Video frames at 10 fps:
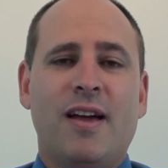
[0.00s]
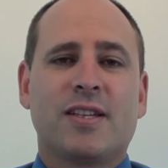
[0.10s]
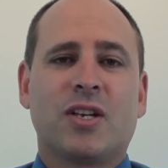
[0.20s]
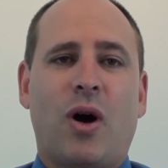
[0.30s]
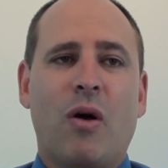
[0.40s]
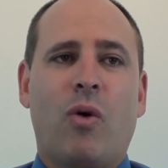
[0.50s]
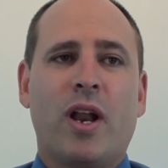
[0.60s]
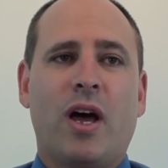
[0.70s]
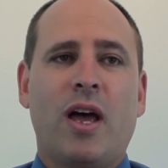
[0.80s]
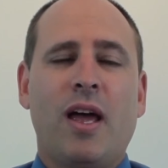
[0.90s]
So I want
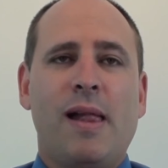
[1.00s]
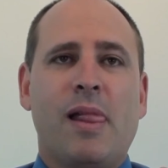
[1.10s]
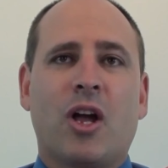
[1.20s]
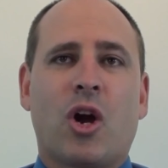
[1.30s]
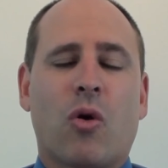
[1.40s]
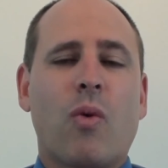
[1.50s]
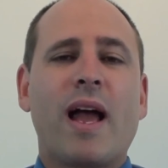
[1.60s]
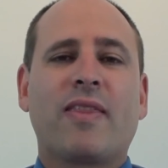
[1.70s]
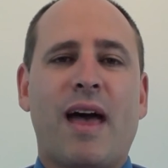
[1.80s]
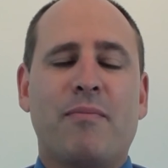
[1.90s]
to
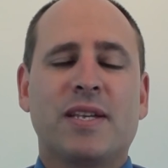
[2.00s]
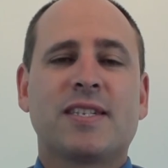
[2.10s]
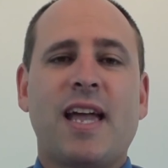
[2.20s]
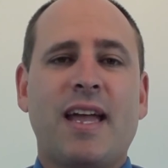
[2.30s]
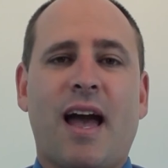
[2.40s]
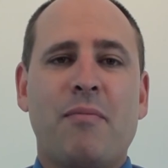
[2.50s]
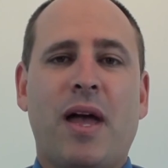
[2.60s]
correct that mistake I